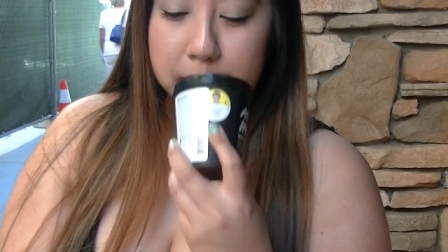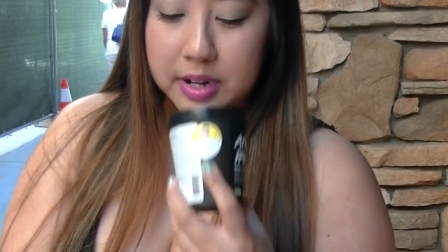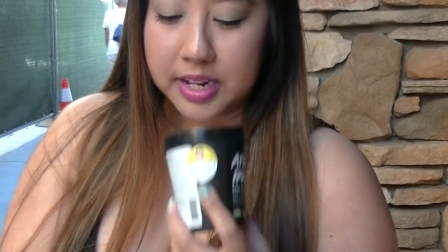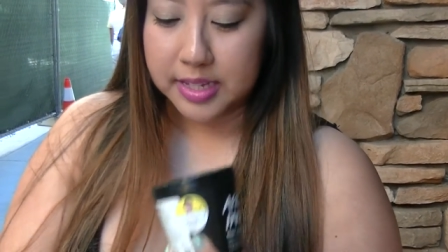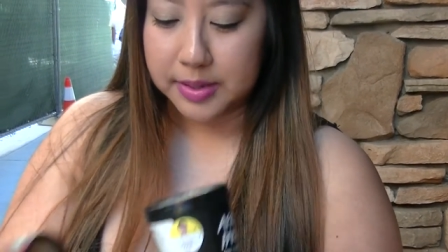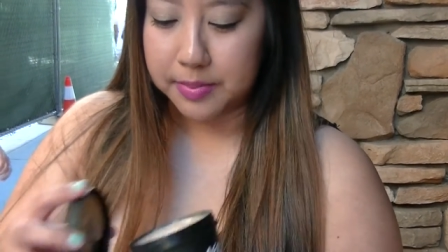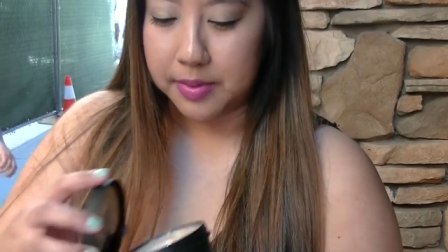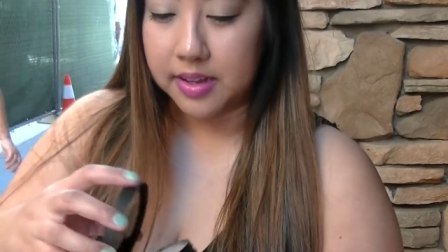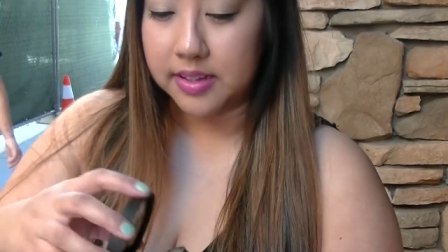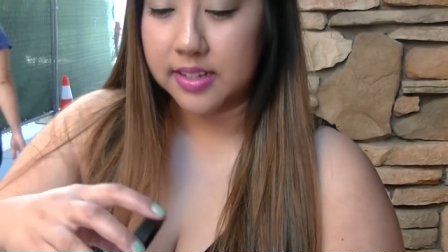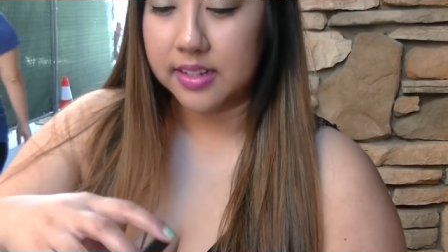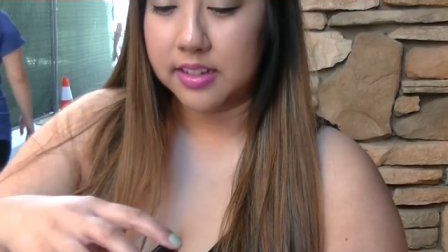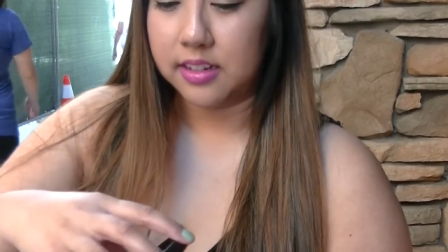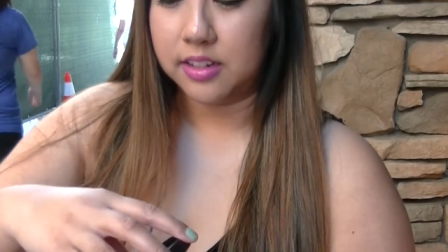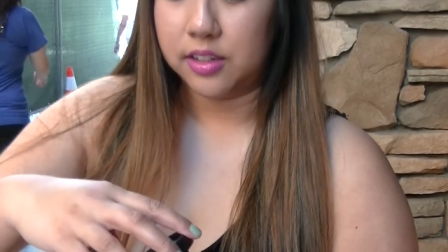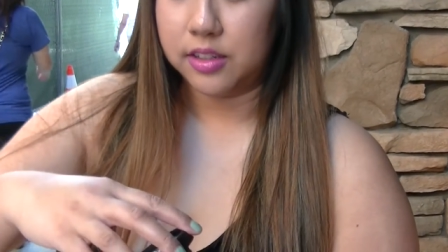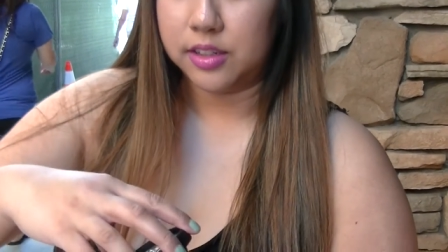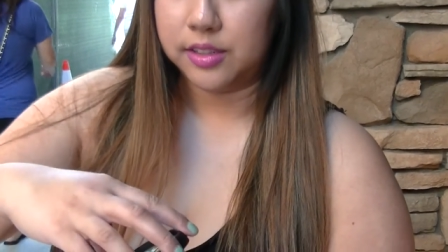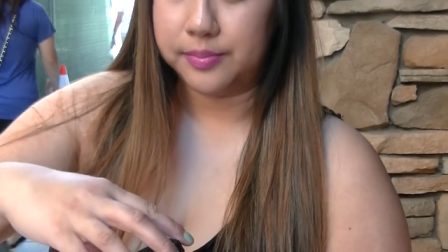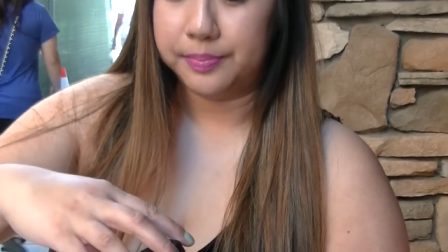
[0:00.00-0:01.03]
But it smells a
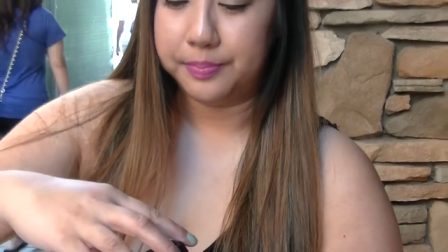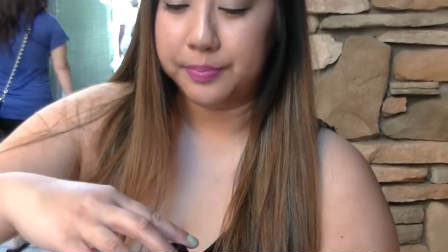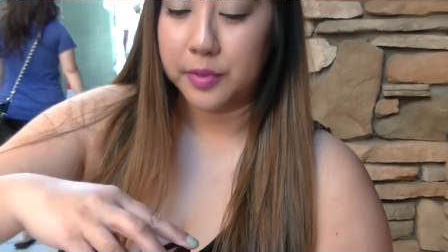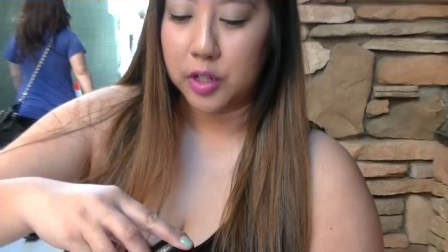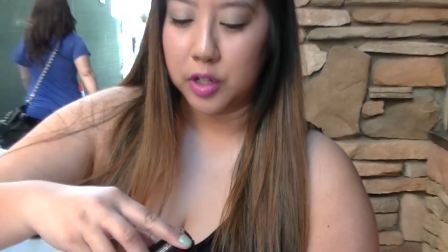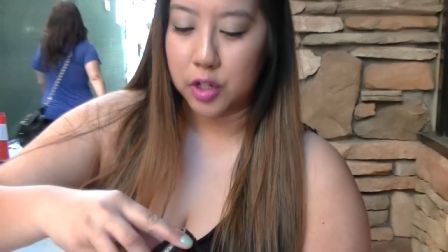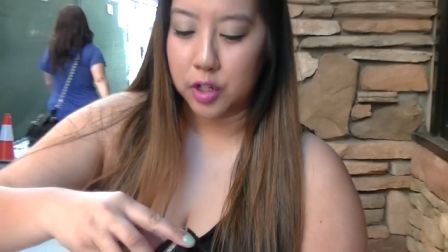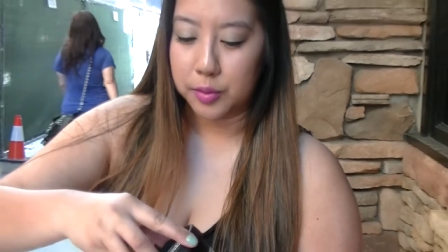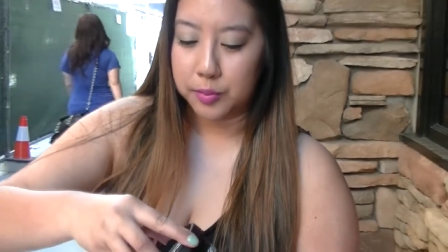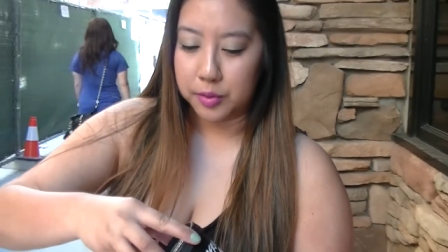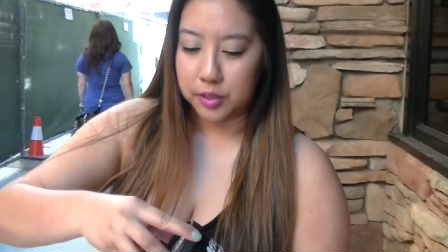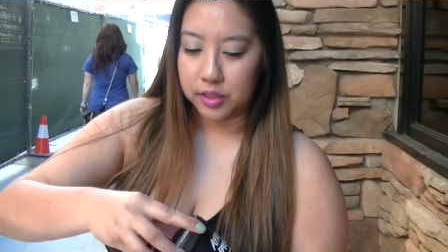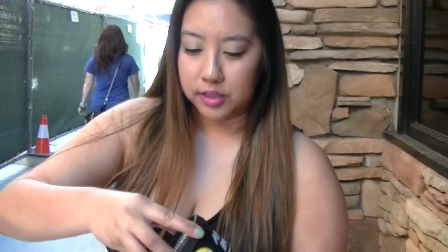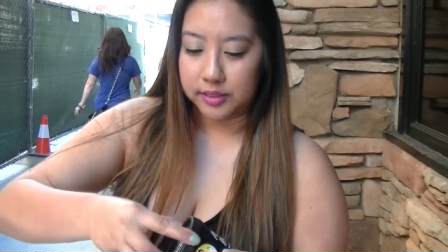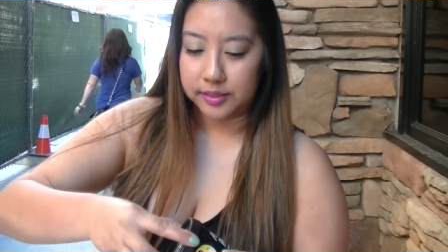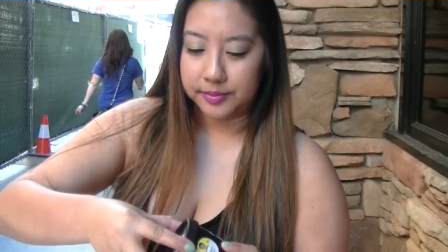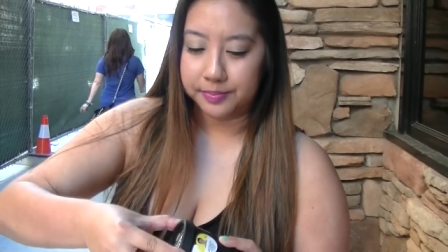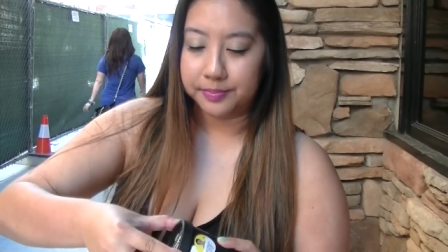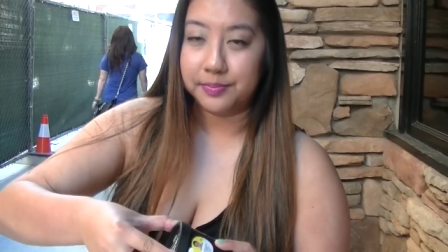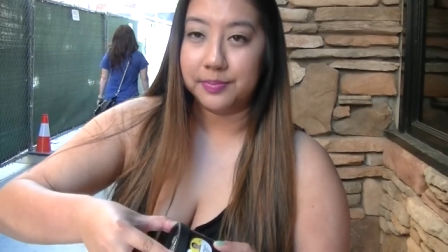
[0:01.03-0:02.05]
little herbal
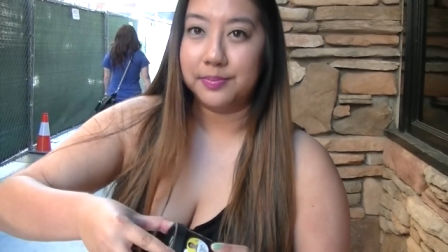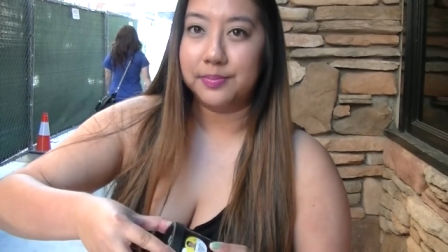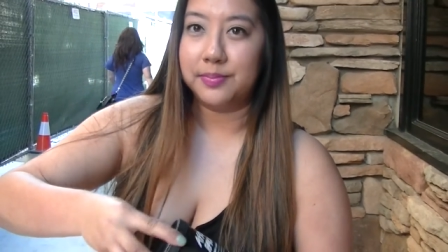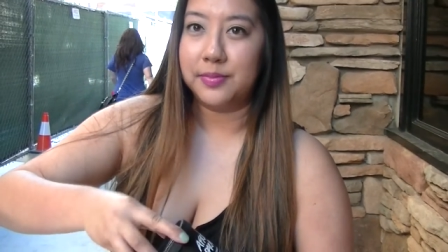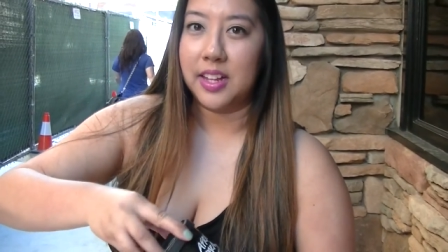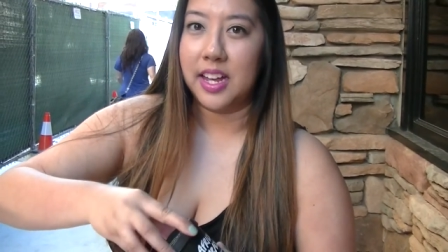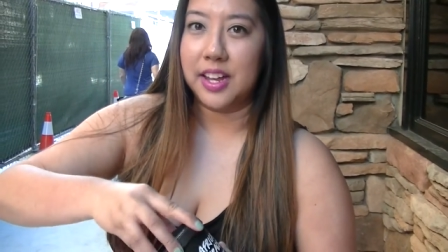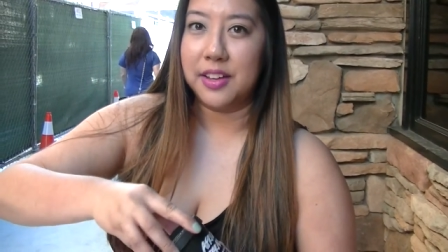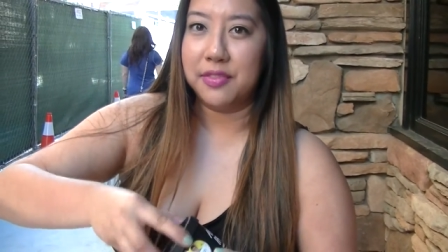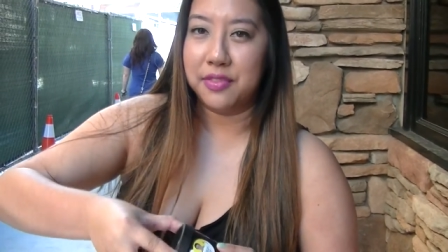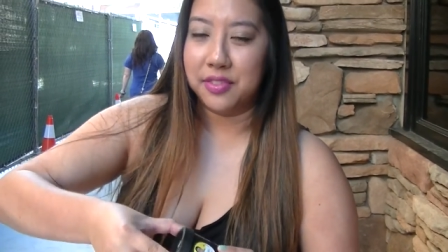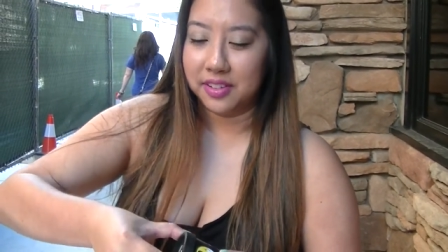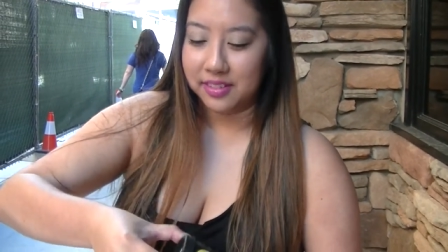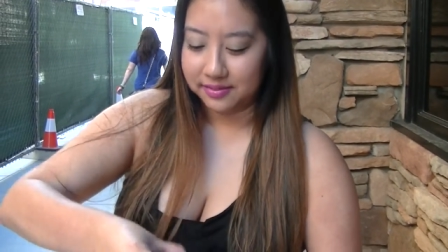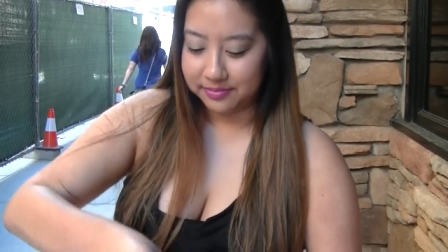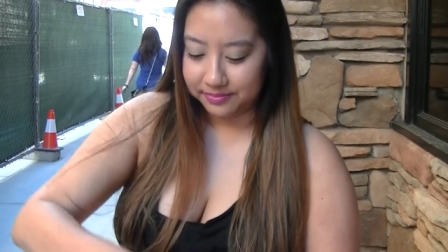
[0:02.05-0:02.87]
life.